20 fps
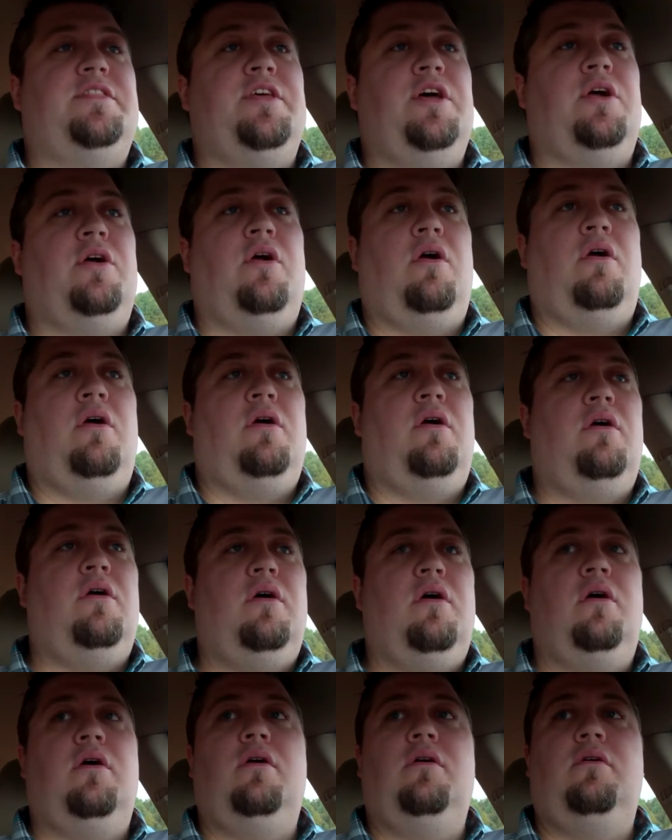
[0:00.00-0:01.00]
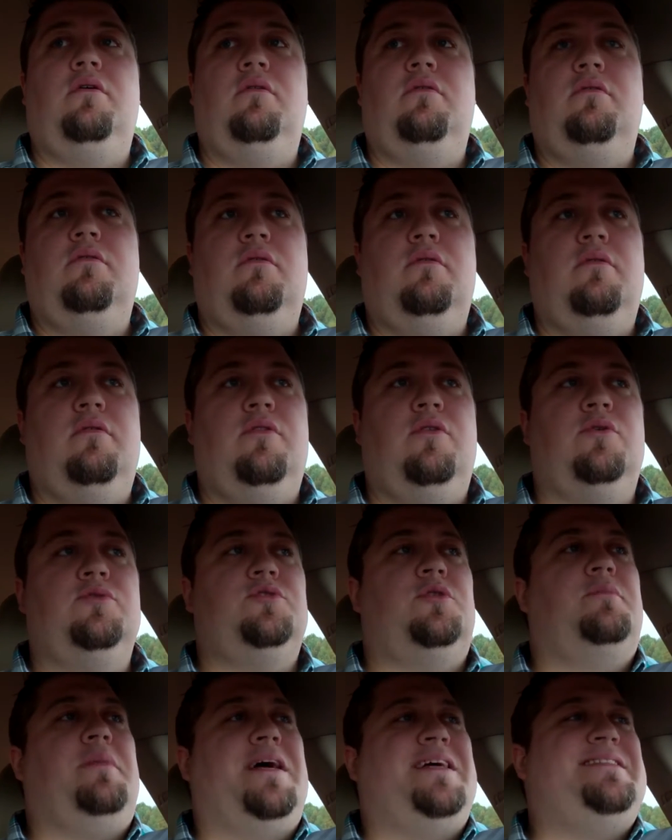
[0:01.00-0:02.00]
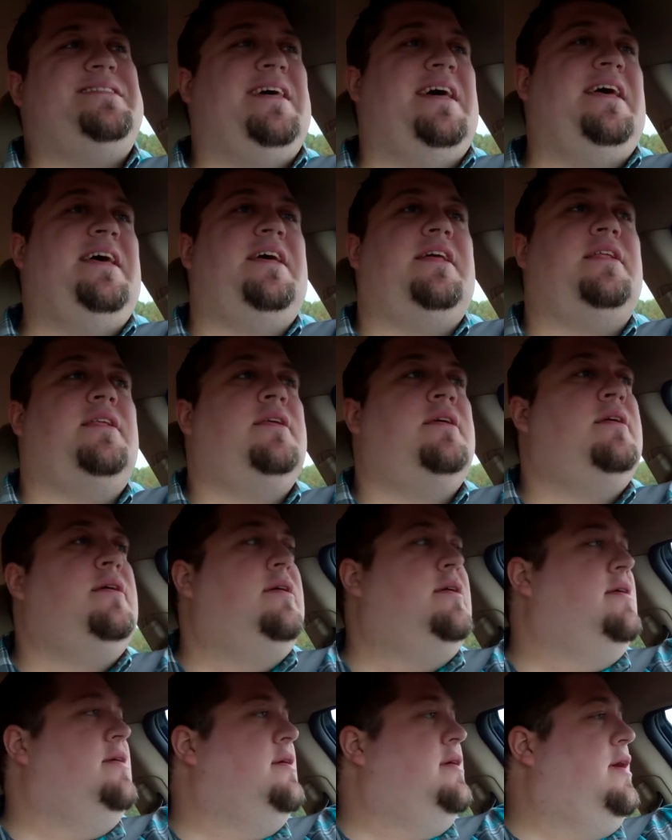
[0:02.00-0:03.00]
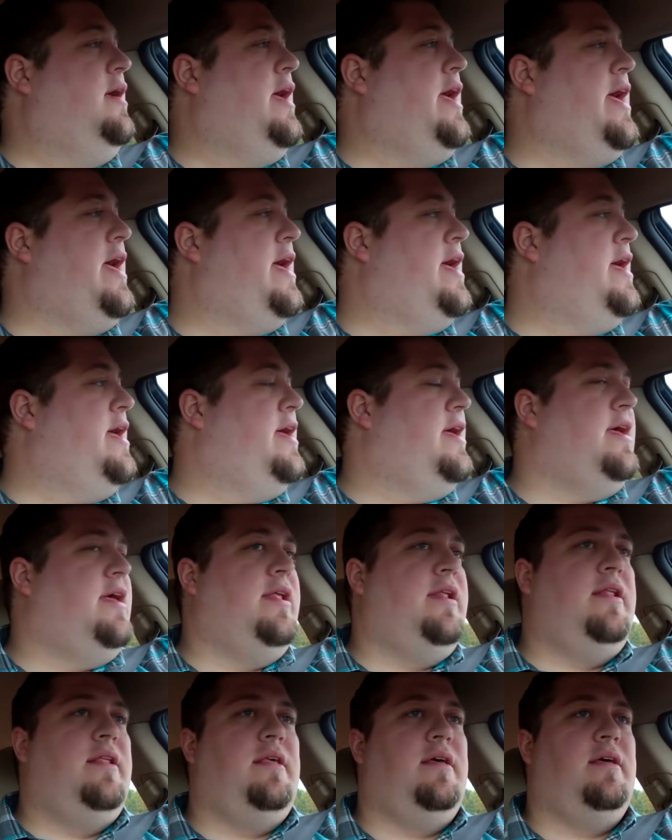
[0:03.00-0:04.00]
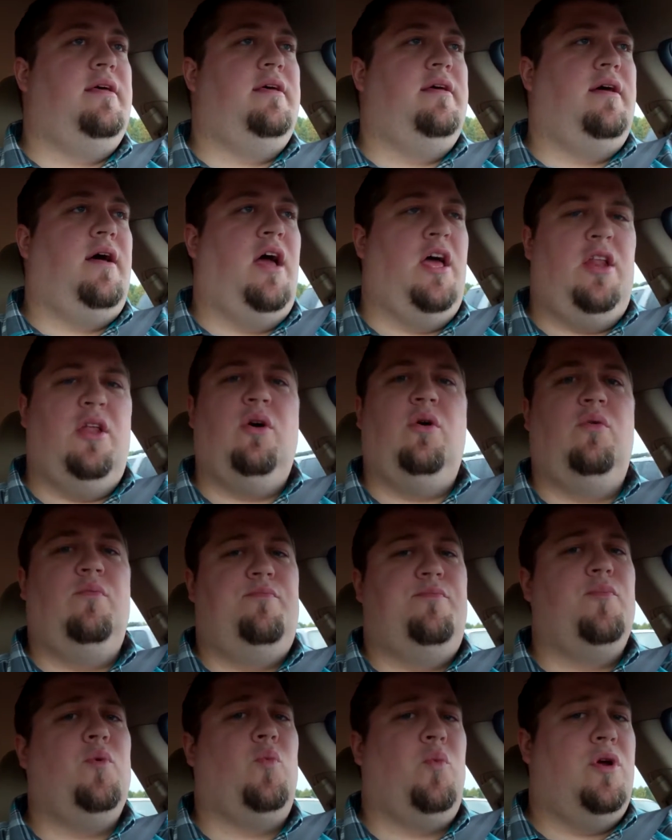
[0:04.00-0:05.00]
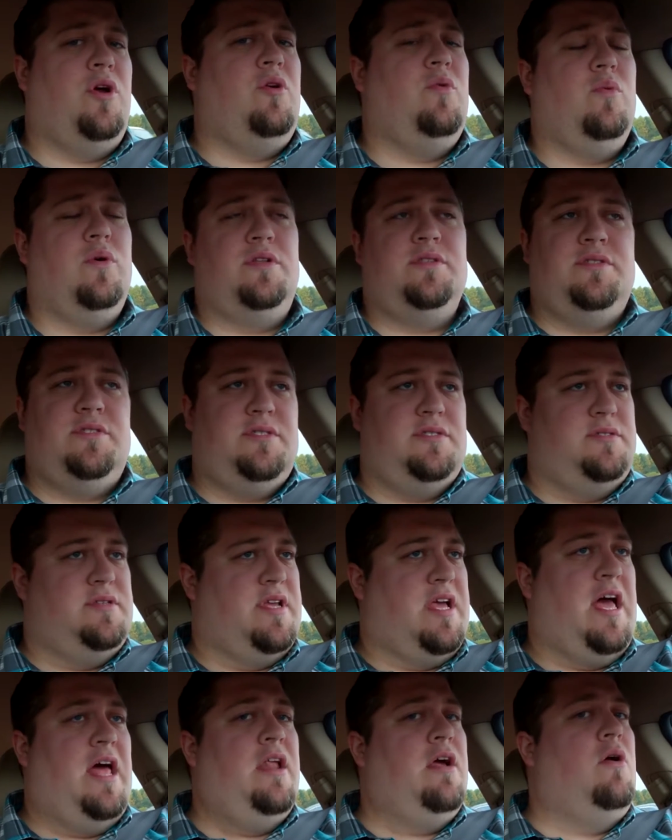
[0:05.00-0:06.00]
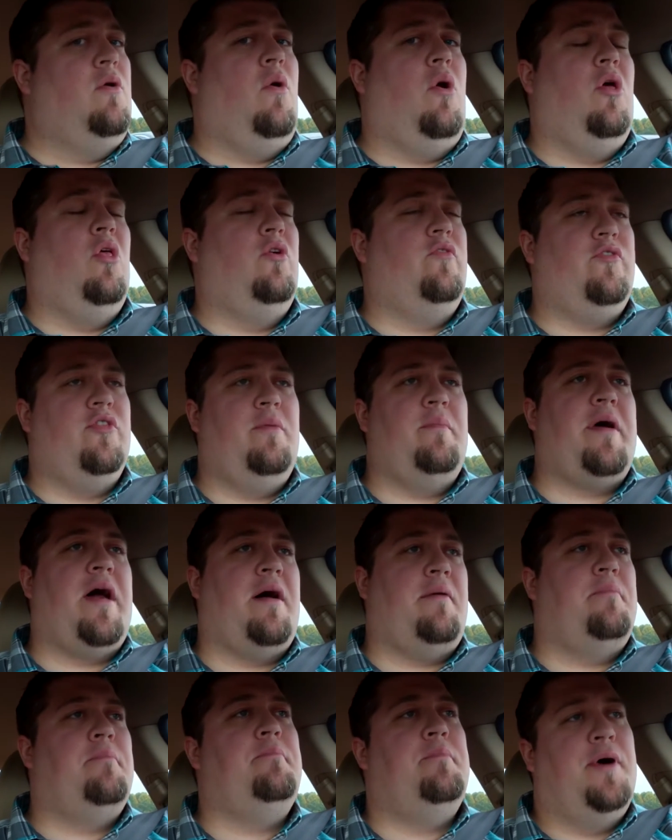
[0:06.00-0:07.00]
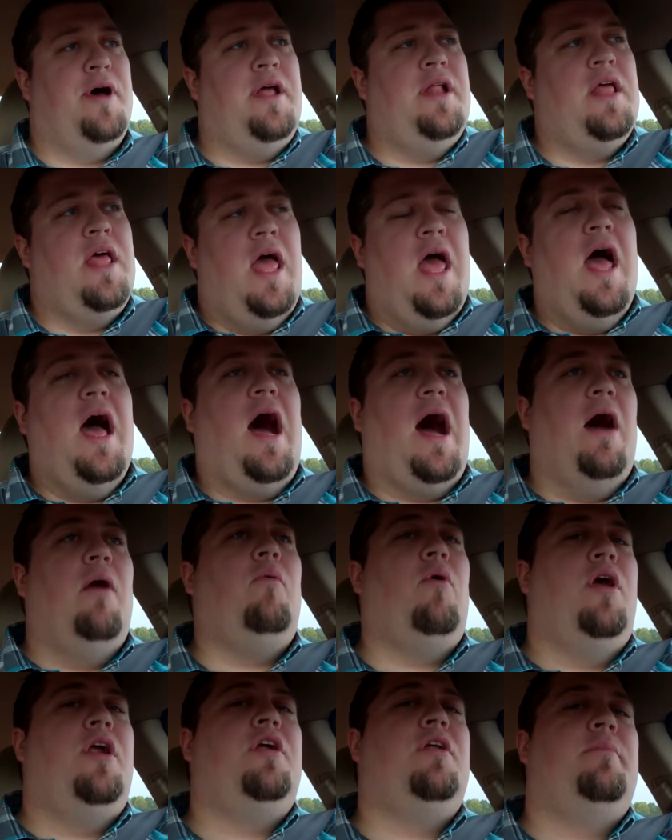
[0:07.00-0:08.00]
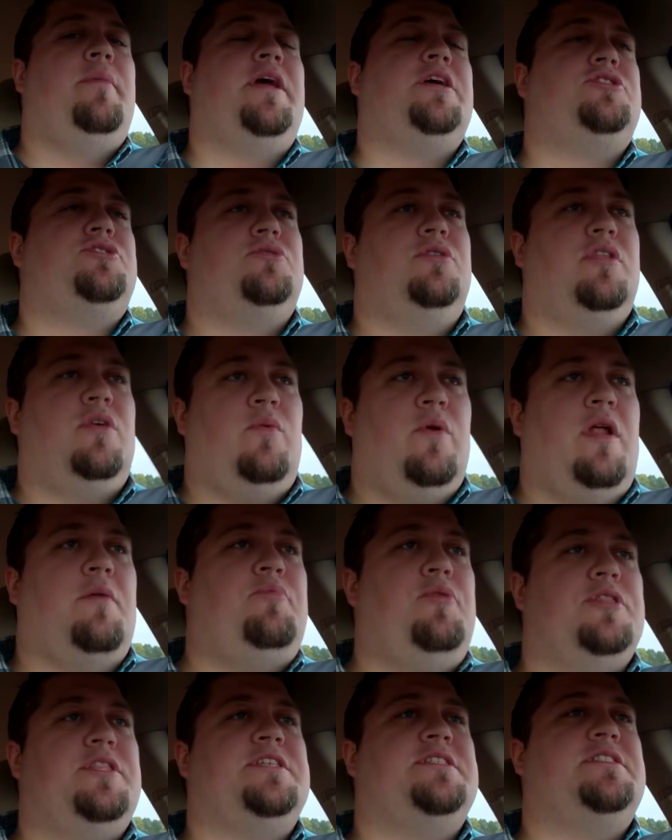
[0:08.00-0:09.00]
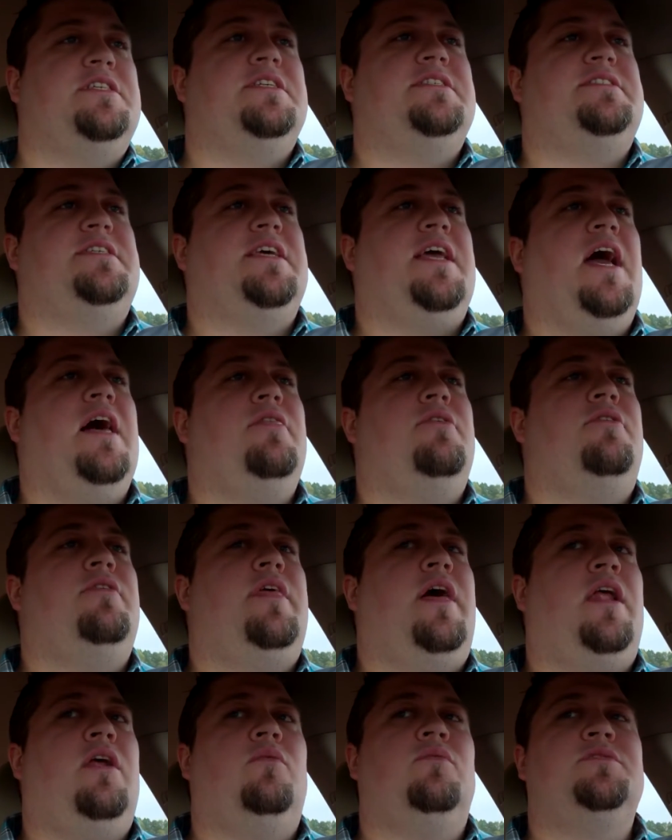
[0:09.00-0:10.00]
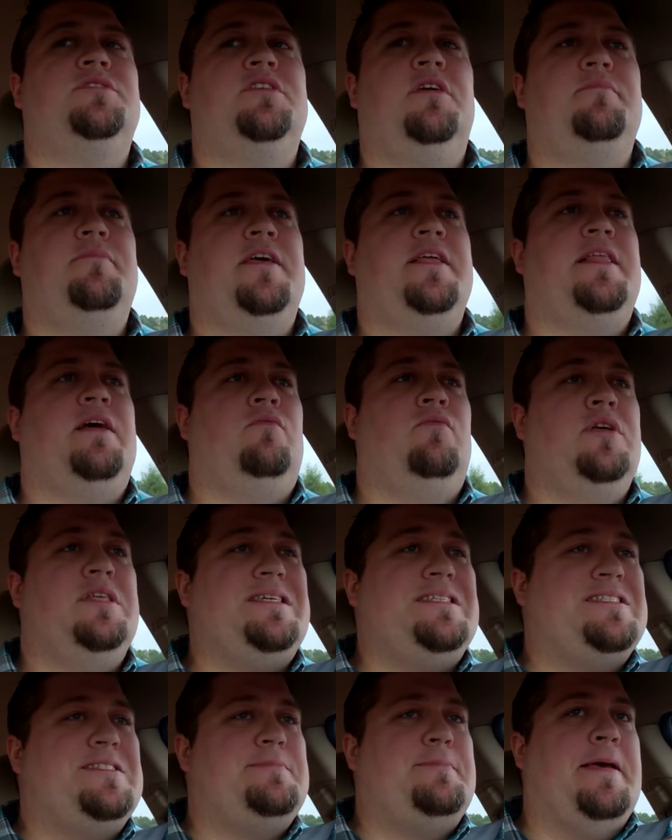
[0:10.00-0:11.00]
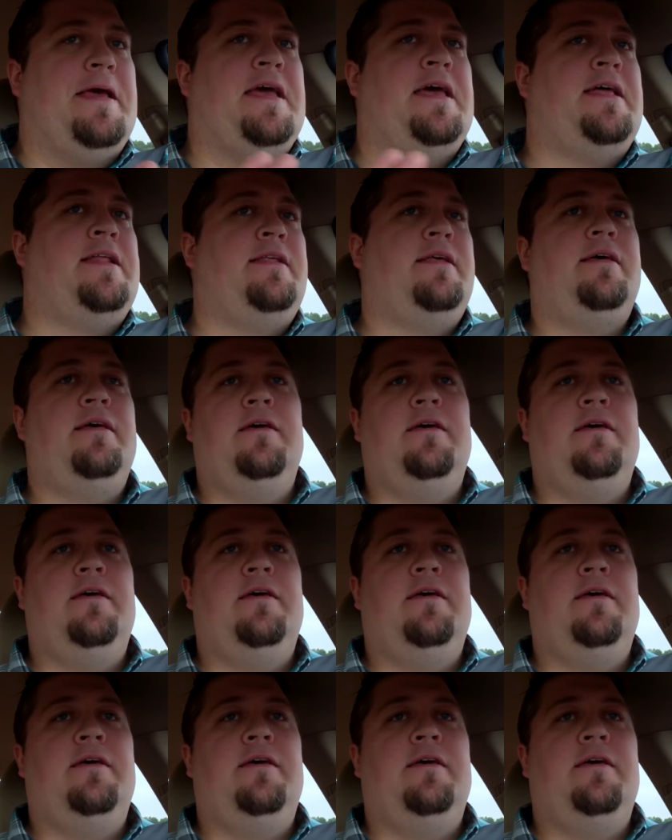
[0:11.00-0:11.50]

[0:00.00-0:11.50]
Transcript: Those are my 10, and I know weird ones kind of go all over the map, but I wanted to make sure that when I put this list together that it was something that really spanned